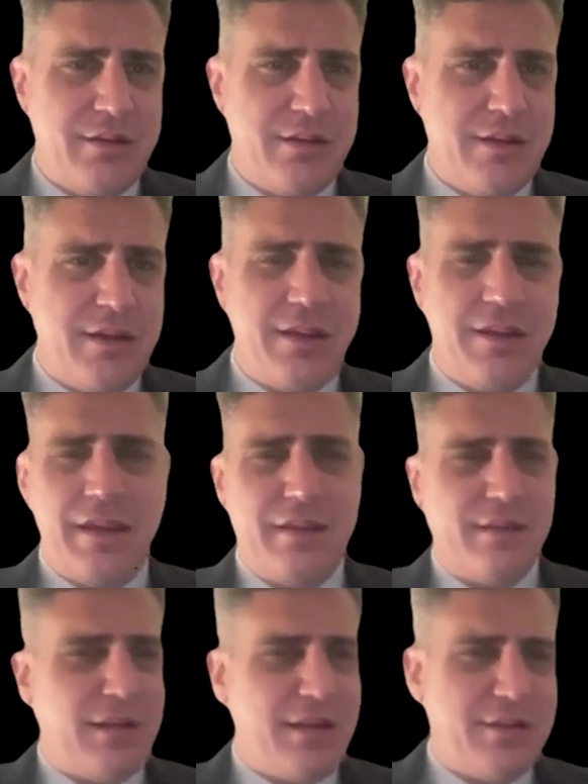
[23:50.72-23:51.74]
Yeah,
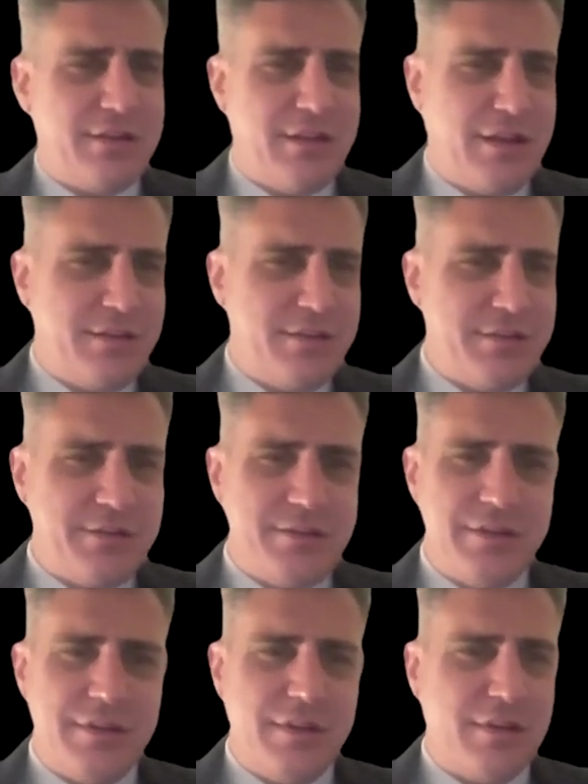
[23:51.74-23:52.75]

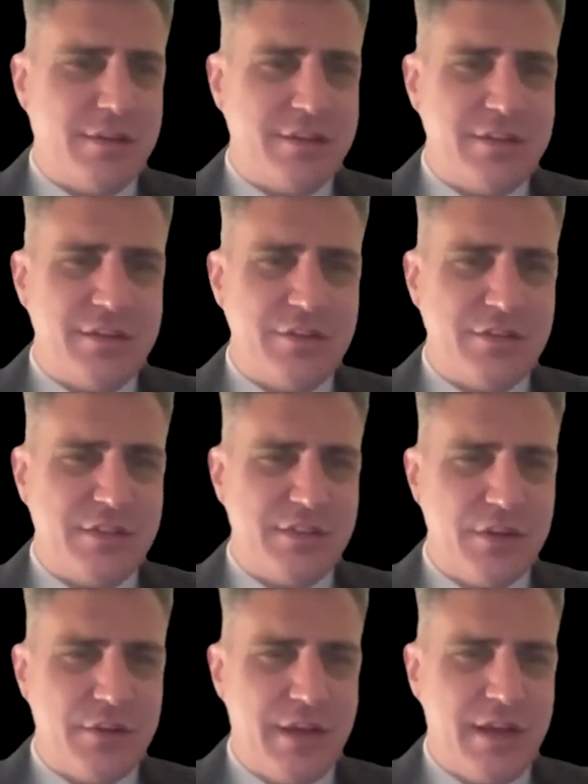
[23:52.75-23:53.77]
the continuously.
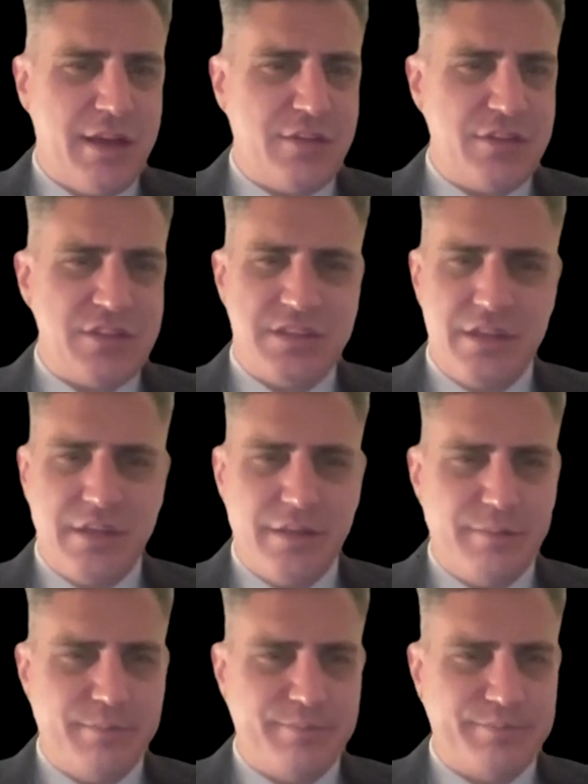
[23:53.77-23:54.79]
So yeah, just
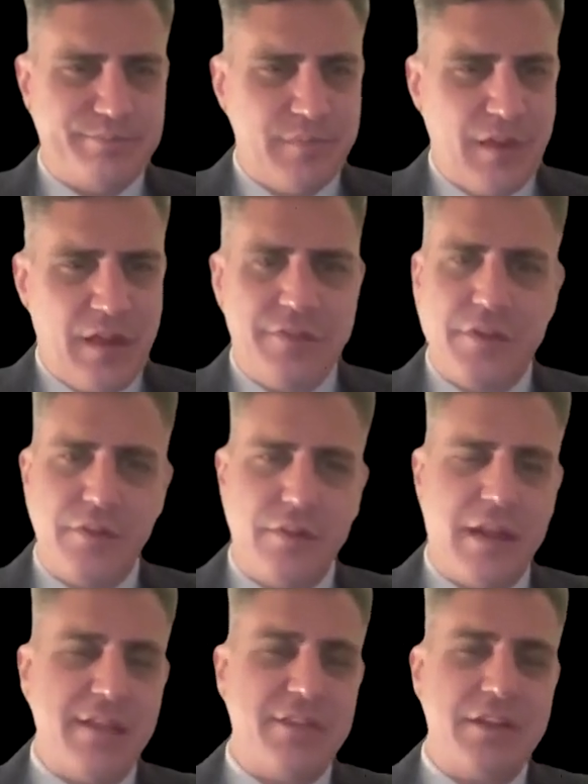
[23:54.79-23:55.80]
the
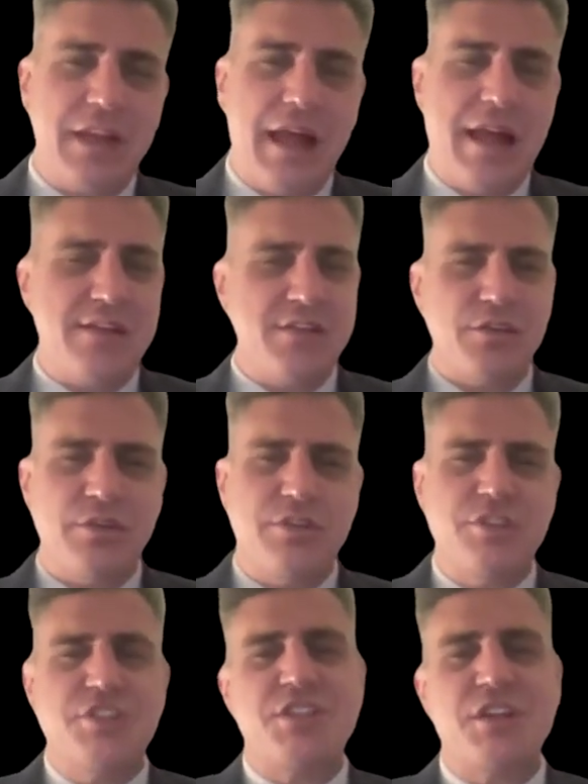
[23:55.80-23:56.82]
lasso
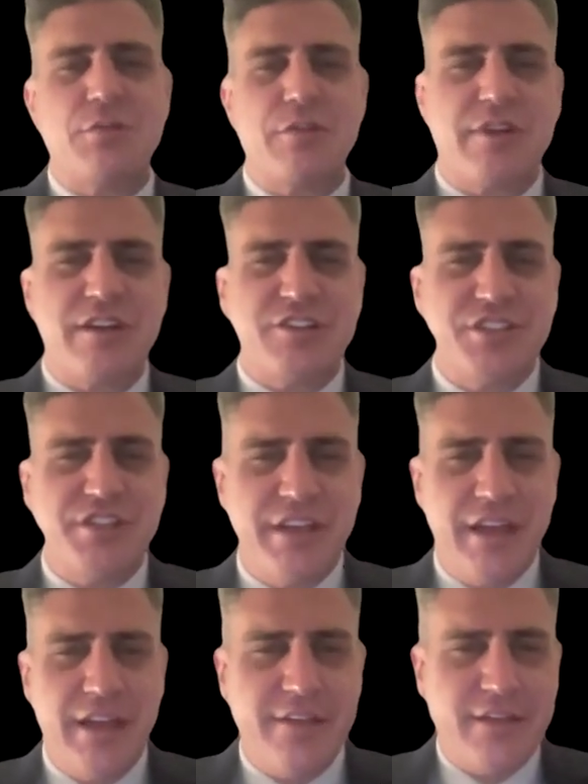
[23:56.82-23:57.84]
logistic regression
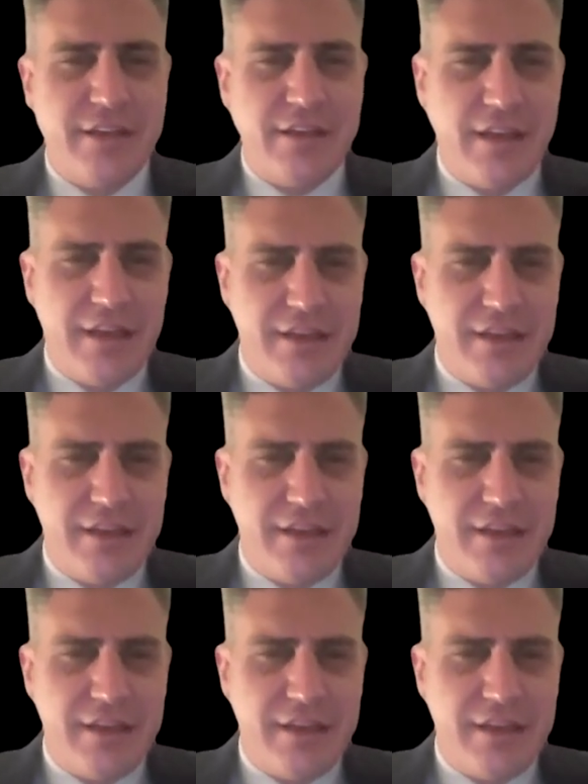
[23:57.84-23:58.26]
had the